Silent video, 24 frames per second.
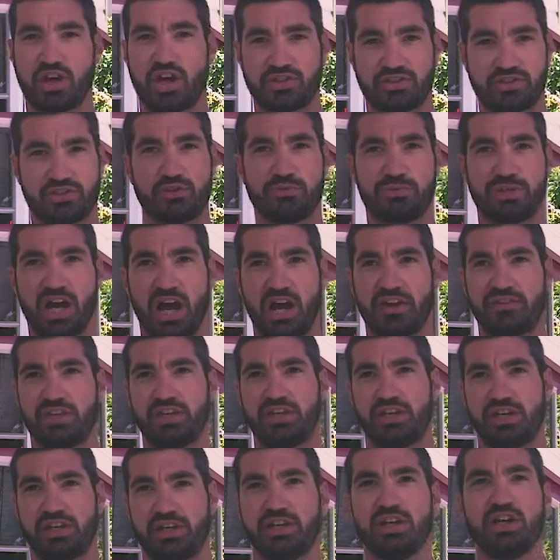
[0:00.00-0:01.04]
I taught scuba
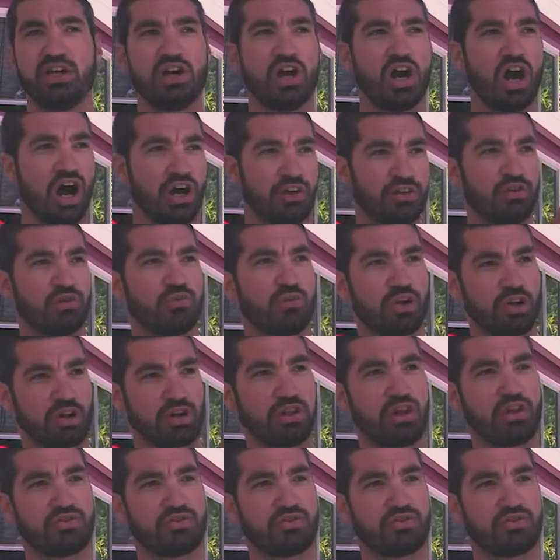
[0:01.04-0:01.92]
diving, and I do work